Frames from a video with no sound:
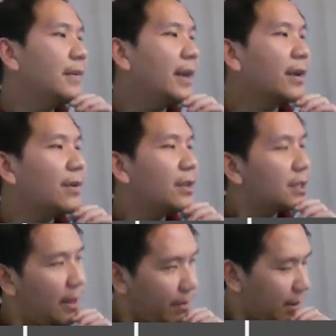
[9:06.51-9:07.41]
They're gonna
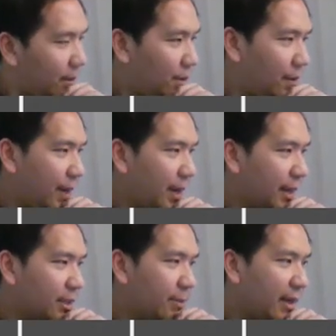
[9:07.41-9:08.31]
separate into
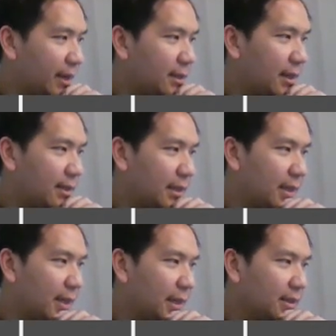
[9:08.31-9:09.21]
AX, BX, CX, and
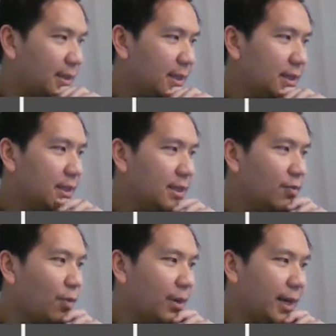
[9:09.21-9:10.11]
DX. This is
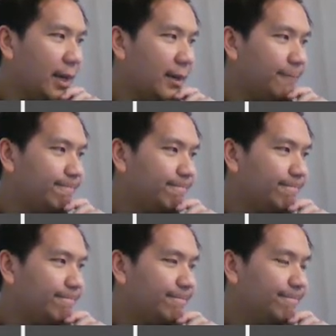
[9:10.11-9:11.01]
for data,
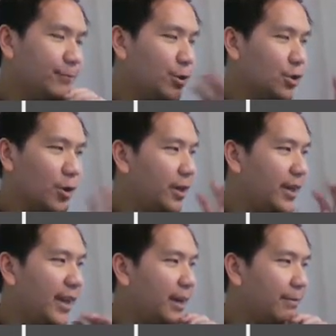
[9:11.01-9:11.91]
to store the
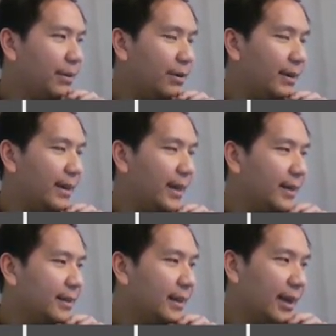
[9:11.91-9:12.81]
data, period
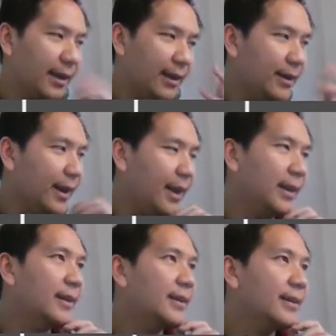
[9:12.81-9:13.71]
data, like a letter A.